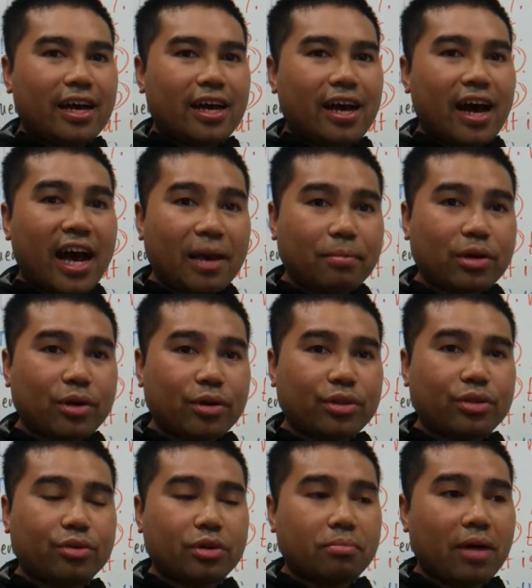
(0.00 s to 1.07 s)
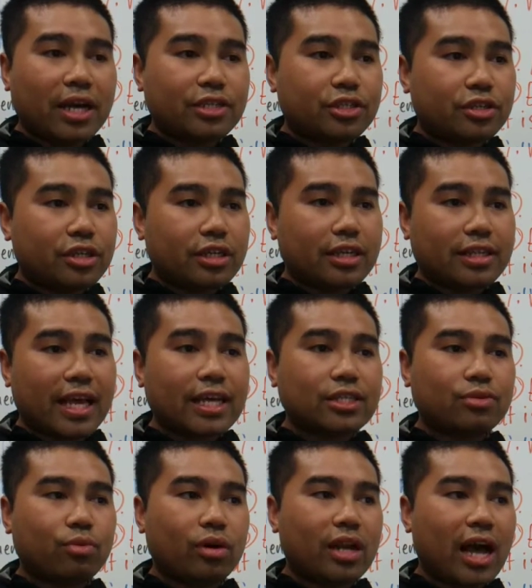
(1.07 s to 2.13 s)
I'm going through in my journey, and
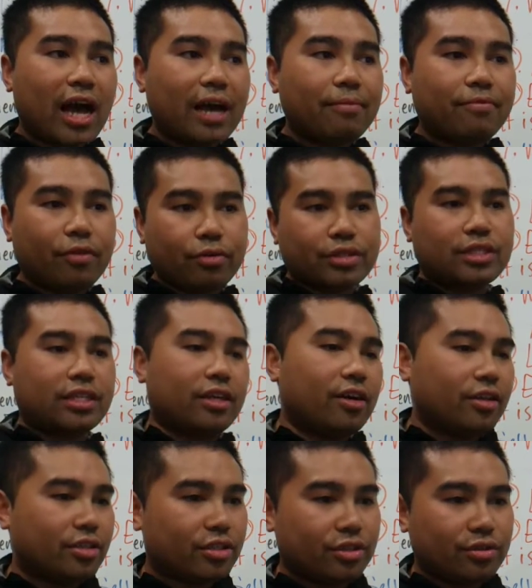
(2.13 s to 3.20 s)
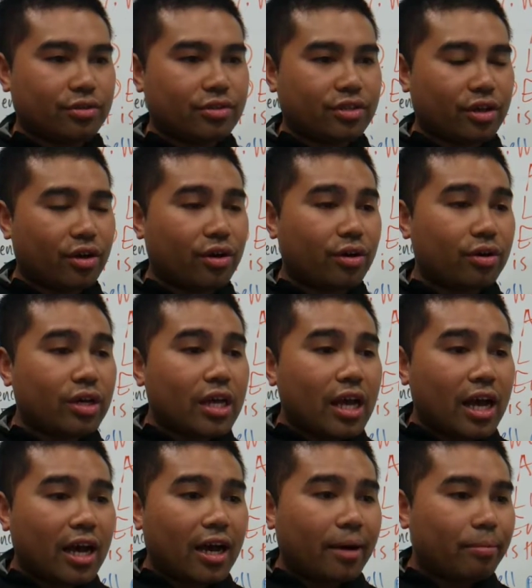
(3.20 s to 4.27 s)
that's what I'm focusing on too. So
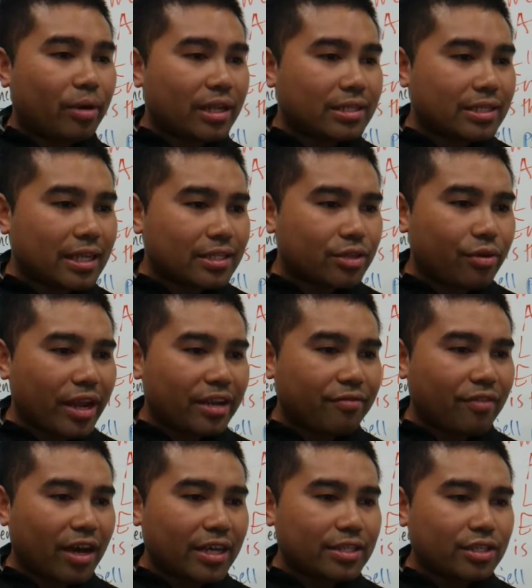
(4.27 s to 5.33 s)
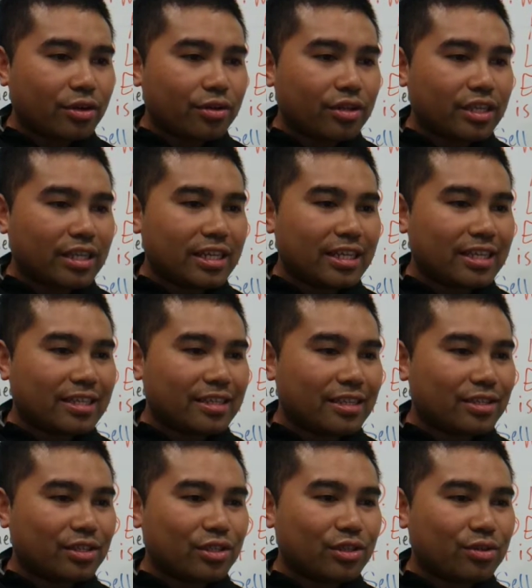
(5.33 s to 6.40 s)
Bren says, great advice, totally needed
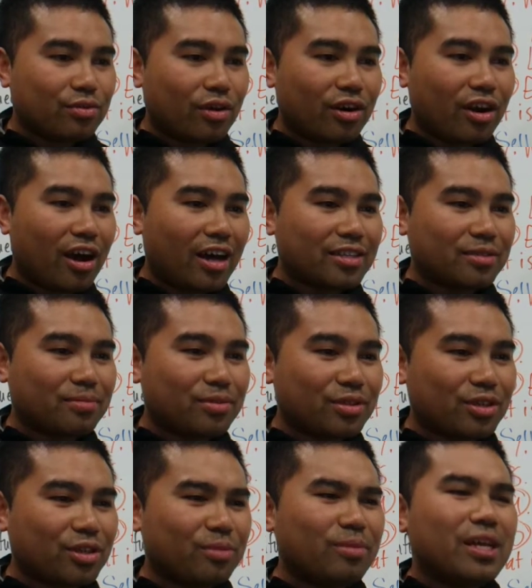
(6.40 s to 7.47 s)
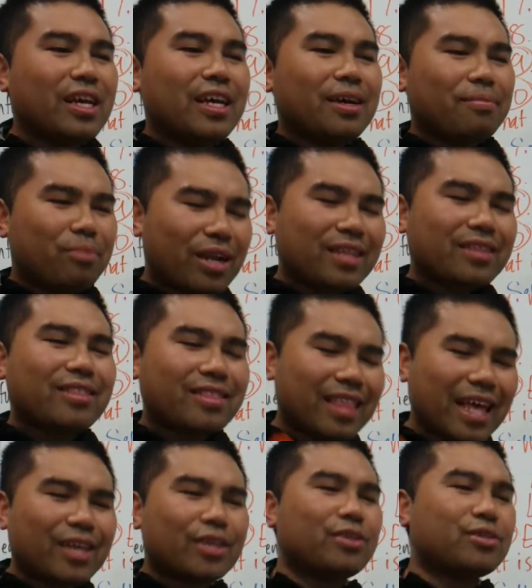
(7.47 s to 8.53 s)
this. You are awesome, Sukhum. Bren,
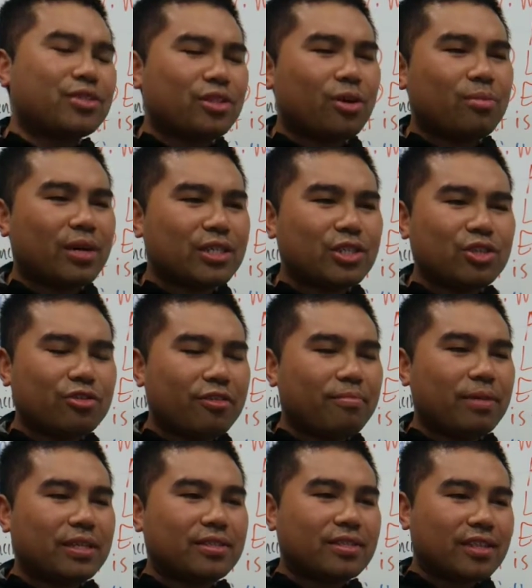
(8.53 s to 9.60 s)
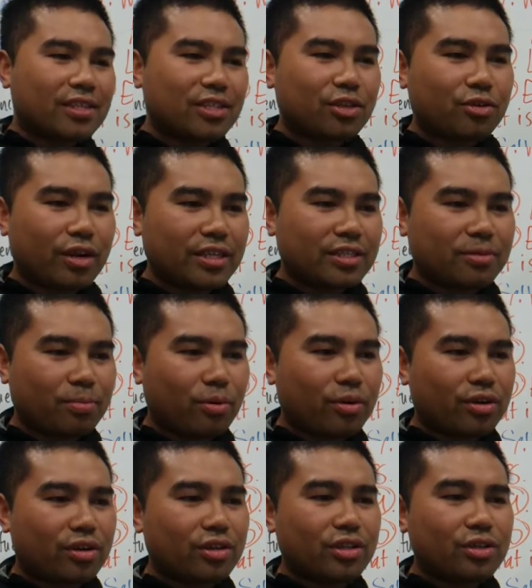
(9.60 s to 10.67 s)
thank you so much. You have been such a great
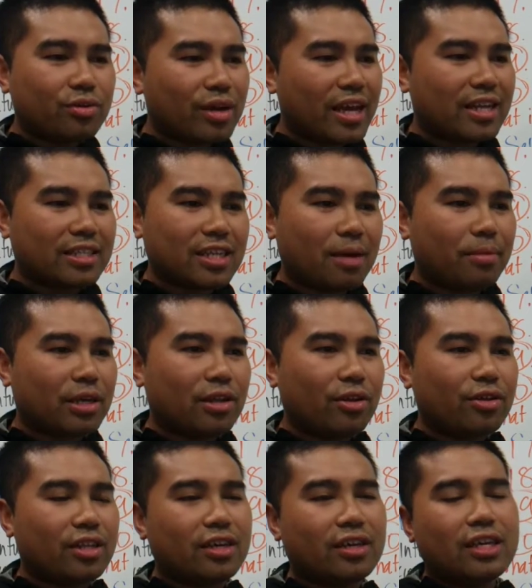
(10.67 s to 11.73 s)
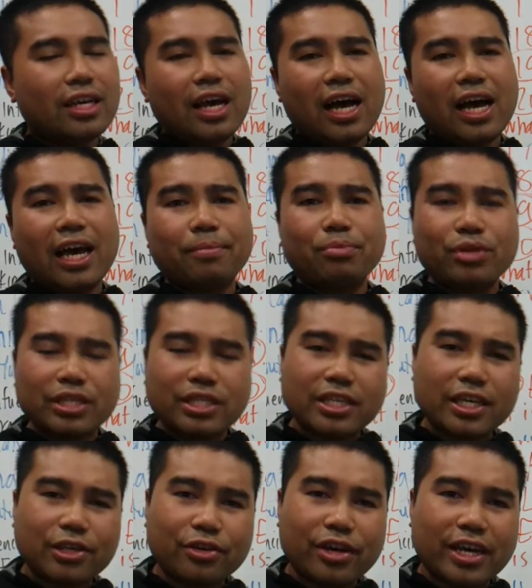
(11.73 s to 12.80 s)
supporter. You and Atomic Lola, I
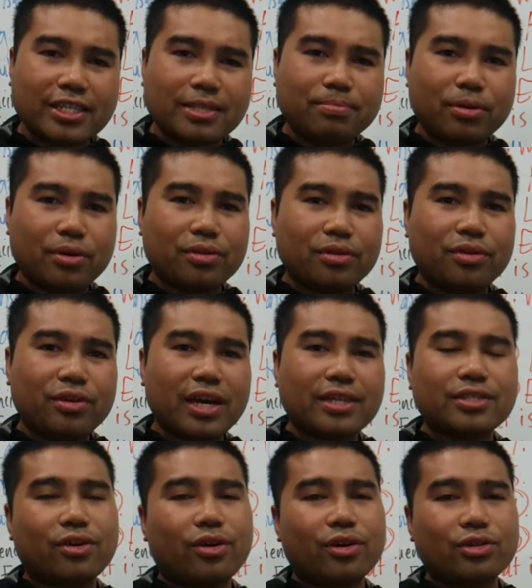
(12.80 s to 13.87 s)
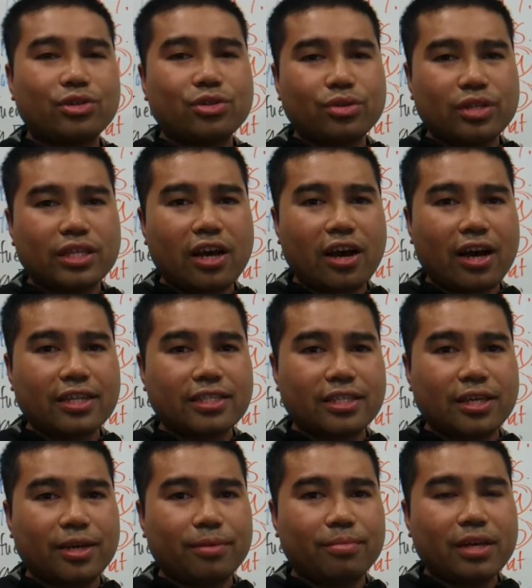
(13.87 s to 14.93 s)
appreciate you guys both. You guys are truly
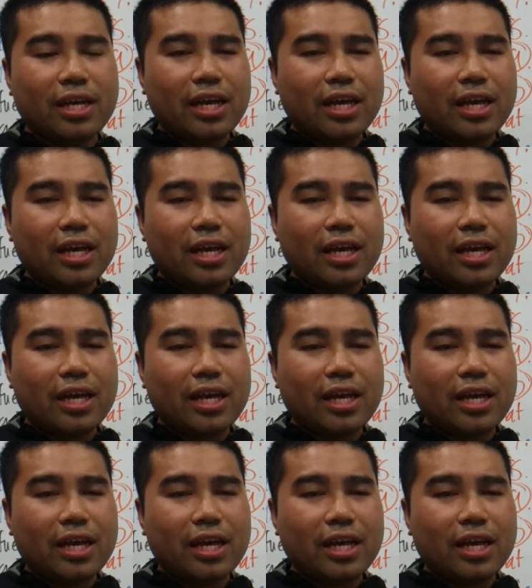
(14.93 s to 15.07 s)
awesome.